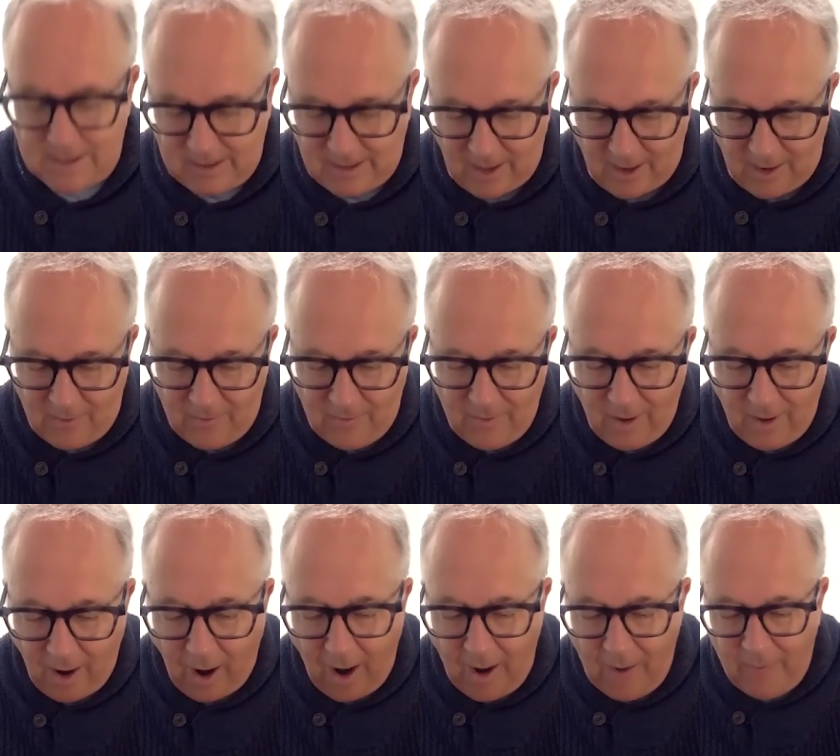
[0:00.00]
ago,
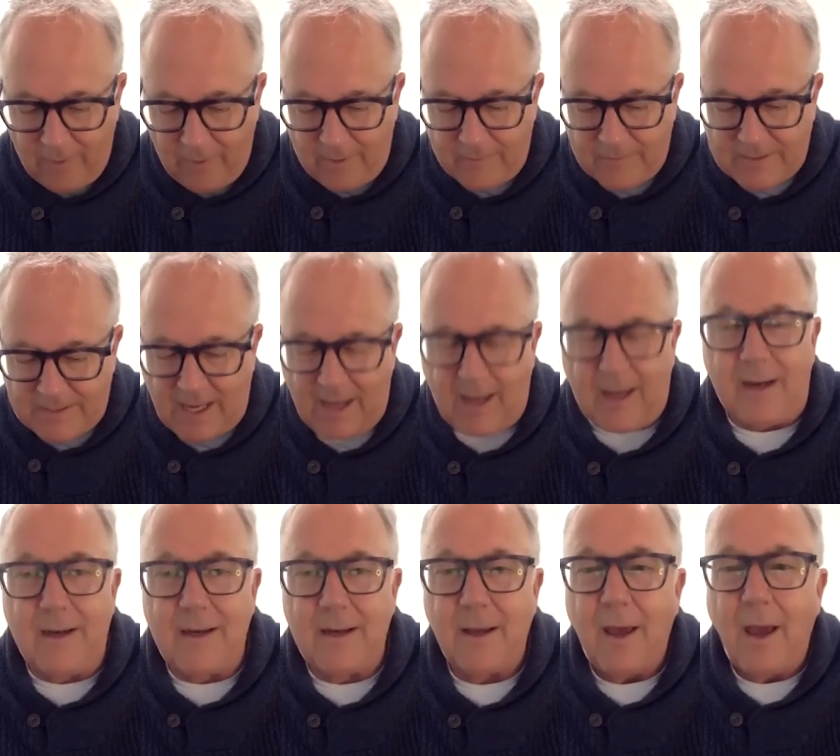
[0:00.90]
I would have
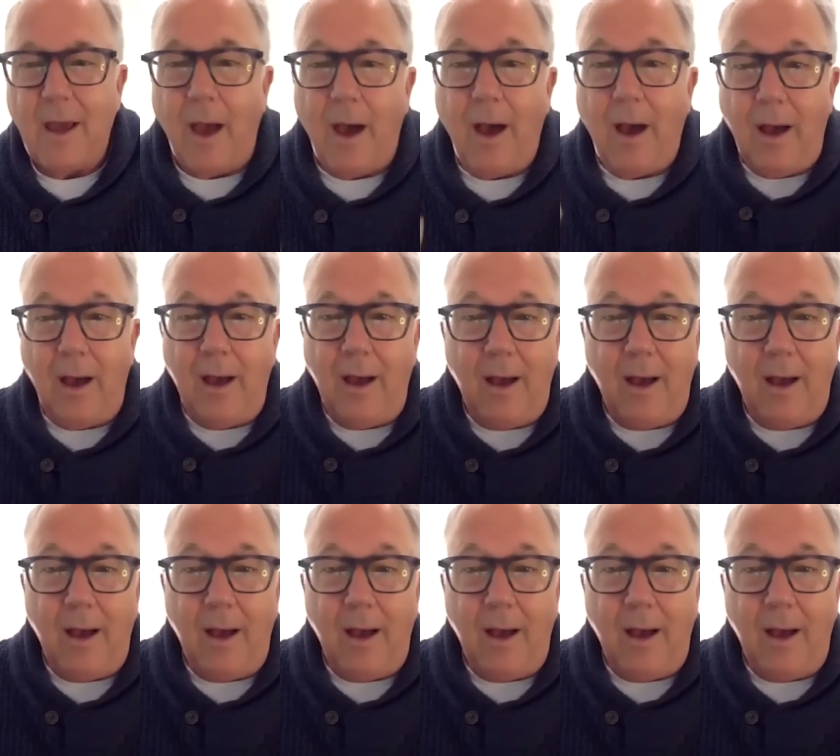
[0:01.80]
said, uh,